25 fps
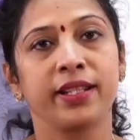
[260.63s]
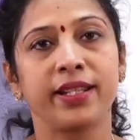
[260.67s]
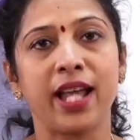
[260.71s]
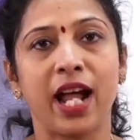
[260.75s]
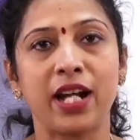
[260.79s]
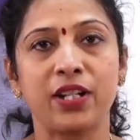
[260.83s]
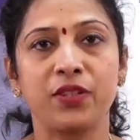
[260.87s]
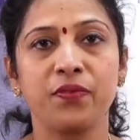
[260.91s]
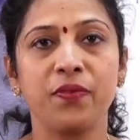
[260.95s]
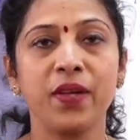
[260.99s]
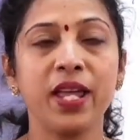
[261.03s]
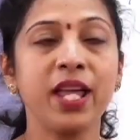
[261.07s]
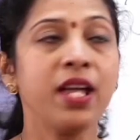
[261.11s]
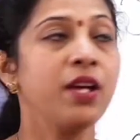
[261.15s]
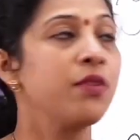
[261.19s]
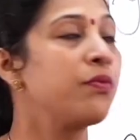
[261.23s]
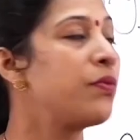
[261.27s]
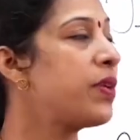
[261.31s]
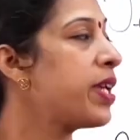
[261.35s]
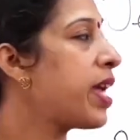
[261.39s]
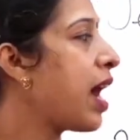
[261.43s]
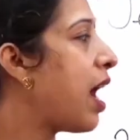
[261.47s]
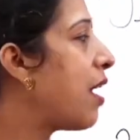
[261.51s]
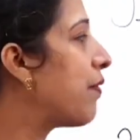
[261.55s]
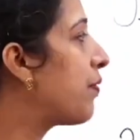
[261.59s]
That way
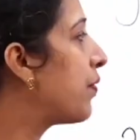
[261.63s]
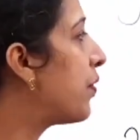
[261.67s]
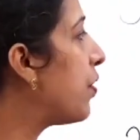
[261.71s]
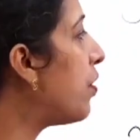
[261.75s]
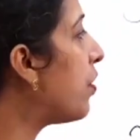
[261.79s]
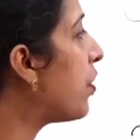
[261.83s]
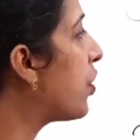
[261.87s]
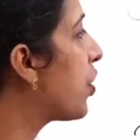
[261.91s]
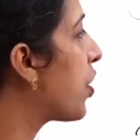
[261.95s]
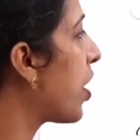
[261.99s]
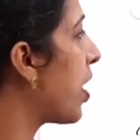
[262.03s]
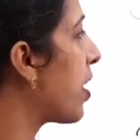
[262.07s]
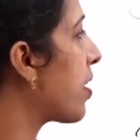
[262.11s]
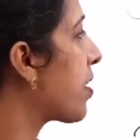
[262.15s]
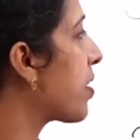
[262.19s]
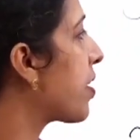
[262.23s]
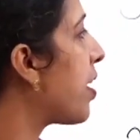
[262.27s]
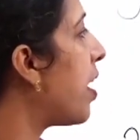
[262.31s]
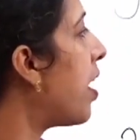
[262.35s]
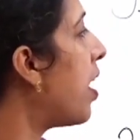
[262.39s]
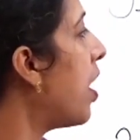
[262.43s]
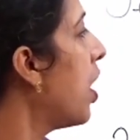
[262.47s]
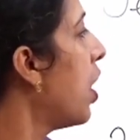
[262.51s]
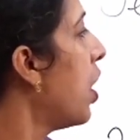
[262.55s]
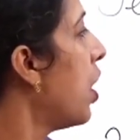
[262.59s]
we have to change
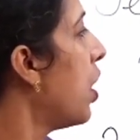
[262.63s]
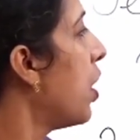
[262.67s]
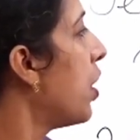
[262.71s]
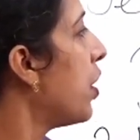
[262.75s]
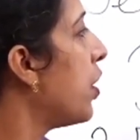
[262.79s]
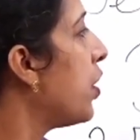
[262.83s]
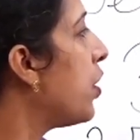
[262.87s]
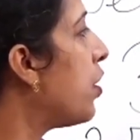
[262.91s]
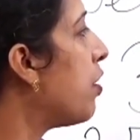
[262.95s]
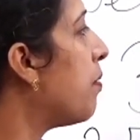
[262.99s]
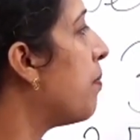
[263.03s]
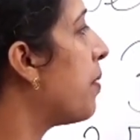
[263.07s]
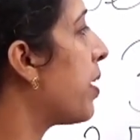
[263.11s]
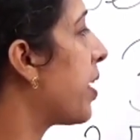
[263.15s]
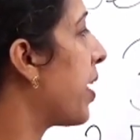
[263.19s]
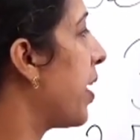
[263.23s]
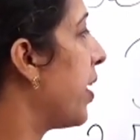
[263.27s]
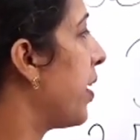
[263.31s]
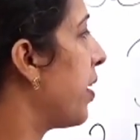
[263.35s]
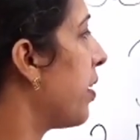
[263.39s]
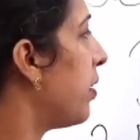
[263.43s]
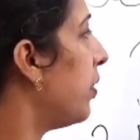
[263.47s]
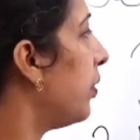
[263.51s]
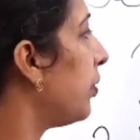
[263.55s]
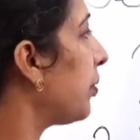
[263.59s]
the
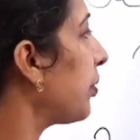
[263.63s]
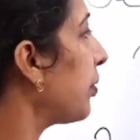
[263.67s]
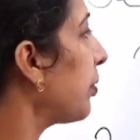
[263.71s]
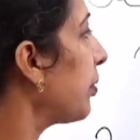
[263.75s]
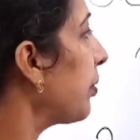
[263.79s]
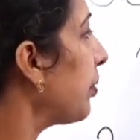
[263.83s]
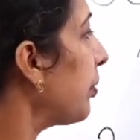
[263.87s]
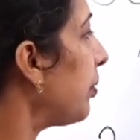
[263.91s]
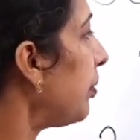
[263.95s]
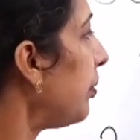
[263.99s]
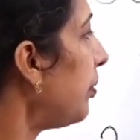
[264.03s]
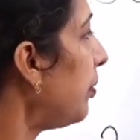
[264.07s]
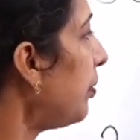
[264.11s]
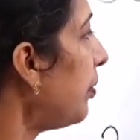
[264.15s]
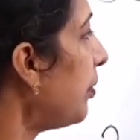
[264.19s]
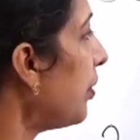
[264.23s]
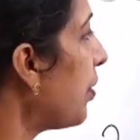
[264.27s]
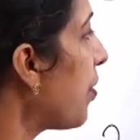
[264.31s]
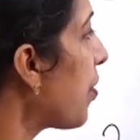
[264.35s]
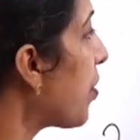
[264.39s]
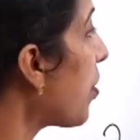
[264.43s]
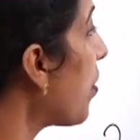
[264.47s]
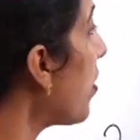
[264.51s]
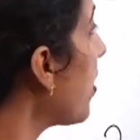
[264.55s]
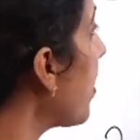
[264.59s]
numerator.
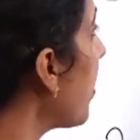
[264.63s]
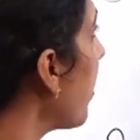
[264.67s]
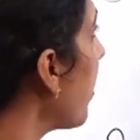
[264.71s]
So